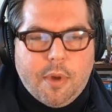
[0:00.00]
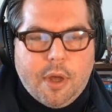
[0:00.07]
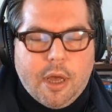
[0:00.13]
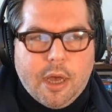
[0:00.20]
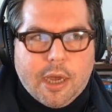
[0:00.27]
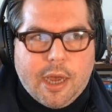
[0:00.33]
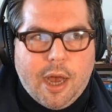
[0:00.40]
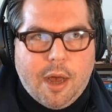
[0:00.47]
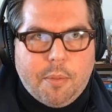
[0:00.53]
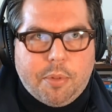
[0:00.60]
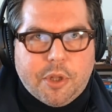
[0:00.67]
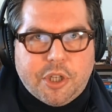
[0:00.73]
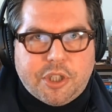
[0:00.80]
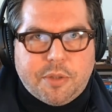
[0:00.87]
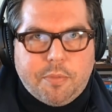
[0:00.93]

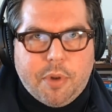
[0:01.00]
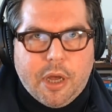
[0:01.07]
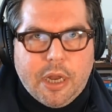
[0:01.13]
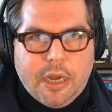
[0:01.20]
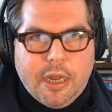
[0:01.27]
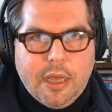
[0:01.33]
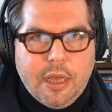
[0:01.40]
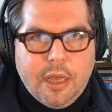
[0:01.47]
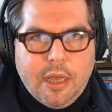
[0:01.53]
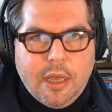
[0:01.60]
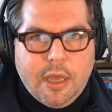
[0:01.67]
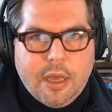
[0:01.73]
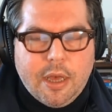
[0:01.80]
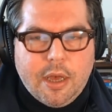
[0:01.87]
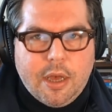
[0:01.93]
accomplish. But
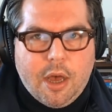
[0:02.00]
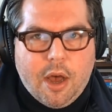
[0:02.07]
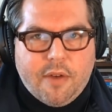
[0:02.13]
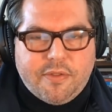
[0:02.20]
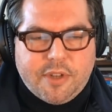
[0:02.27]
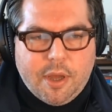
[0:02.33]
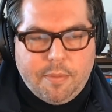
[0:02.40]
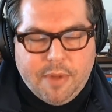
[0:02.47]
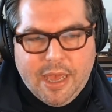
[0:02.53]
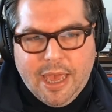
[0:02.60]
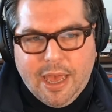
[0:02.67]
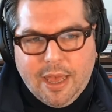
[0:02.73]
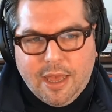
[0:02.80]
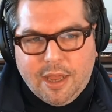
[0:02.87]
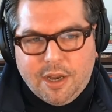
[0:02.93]
off the top of my
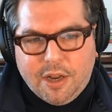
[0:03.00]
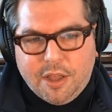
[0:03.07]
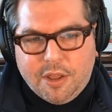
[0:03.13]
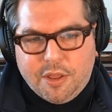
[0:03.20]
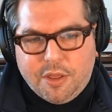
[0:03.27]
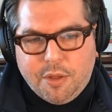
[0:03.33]
head,